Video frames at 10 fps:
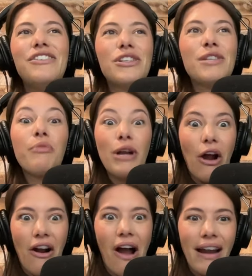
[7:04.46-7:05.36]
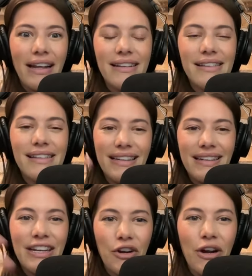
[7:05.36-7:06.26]
and just bring our audience,
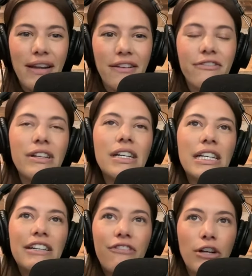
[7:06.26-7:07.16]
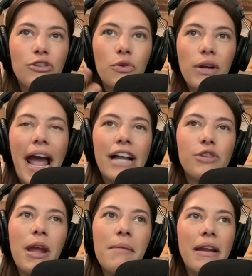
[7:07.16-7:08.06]
that integrative functional
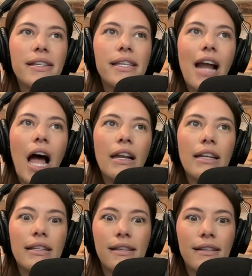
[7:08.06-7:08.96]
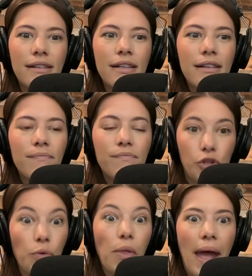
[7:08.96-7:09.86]
cash pay medicine audience,
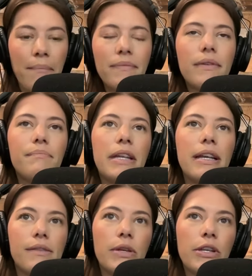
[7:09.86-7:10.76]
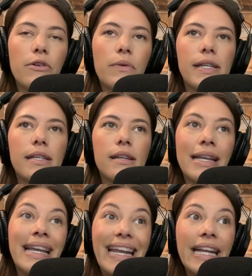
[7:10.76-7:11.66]
to them because we knew it was a
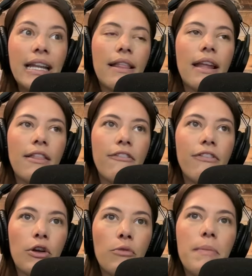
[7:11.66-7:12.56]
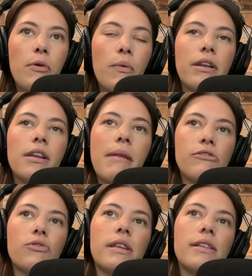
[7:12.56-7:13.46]
need in the field. People wanted to
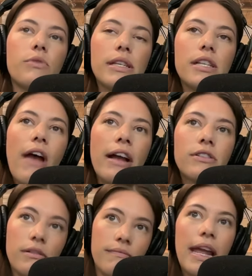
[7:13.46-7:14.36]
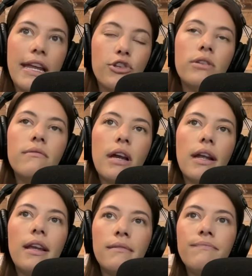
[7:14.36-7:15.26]
measure this risk factor, aging
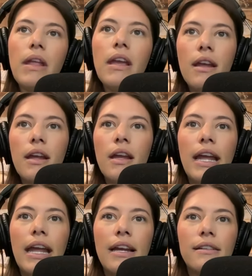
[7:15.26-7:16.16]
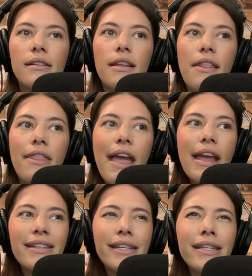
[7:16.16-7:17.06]
again. And
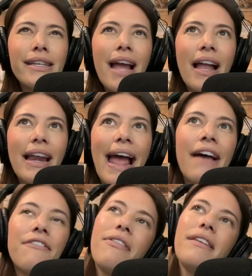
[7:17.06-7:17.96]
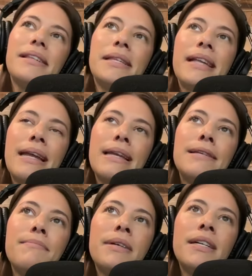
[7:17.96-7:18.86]
they did not have the
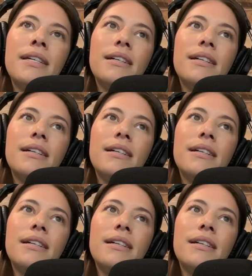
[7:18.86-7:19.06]
same